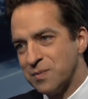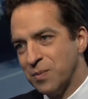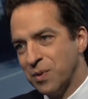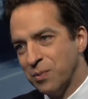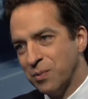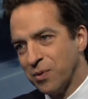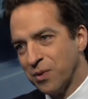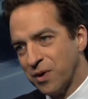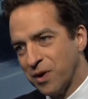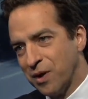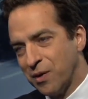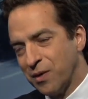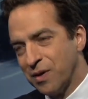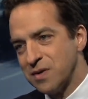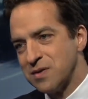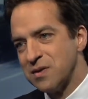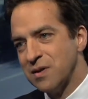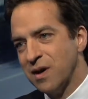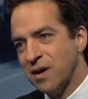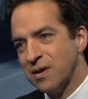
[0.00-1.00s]
People are
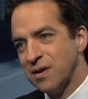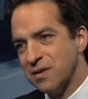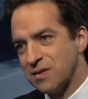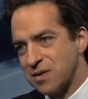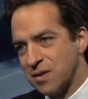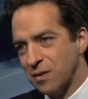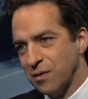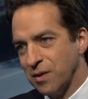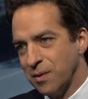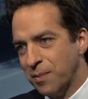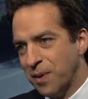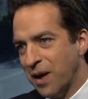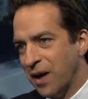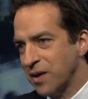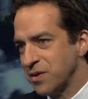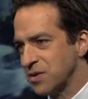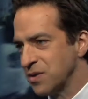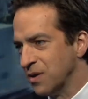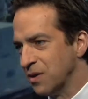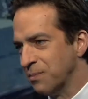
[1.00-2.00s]
curious, not necessarily
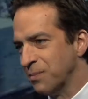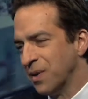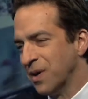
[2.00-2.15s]
passionate.